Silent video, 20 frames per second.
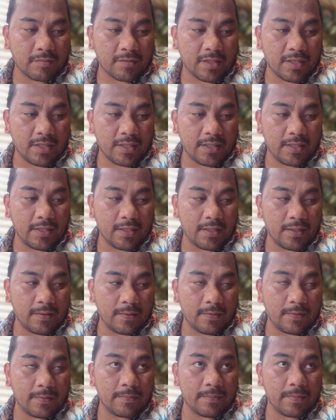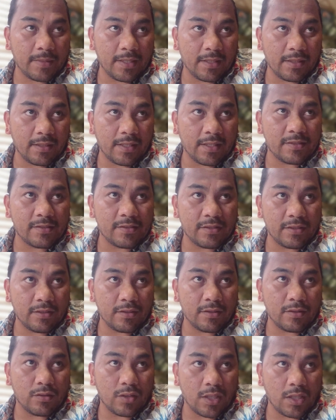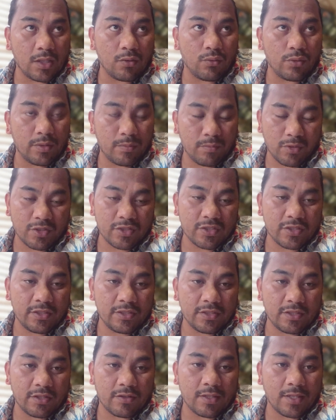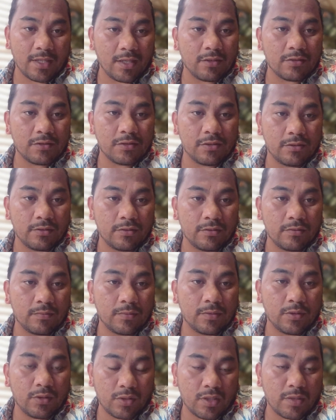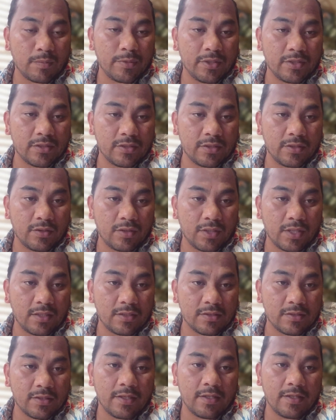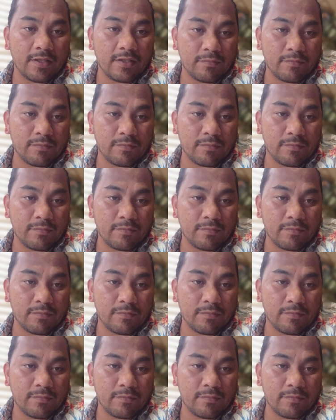And that's how we Marshalls are allowed to come here to the United States.